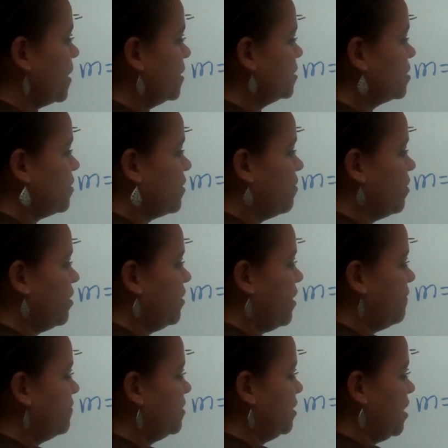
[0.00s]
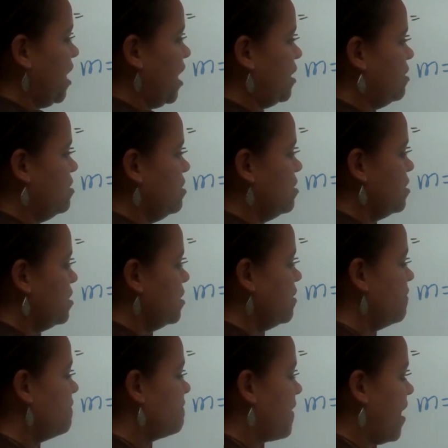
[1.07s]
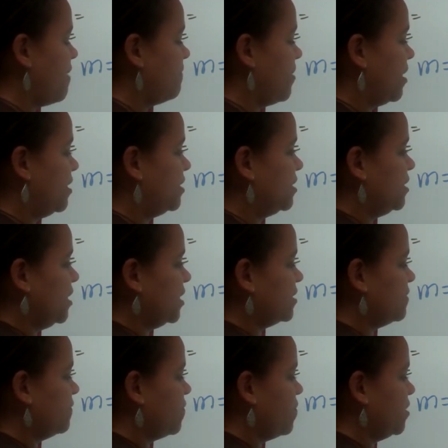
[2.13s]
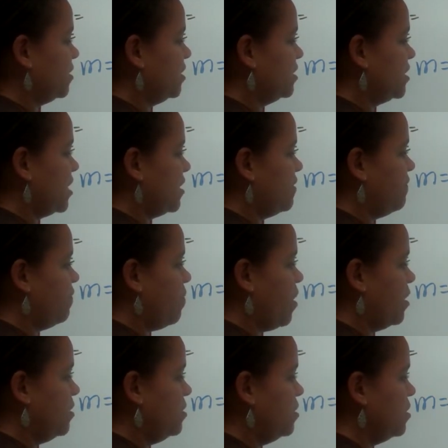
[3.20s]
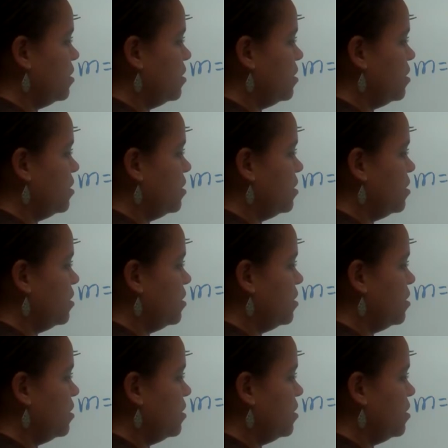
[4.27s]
So then we would have 10. 5 minus 6, of course, is negative 1.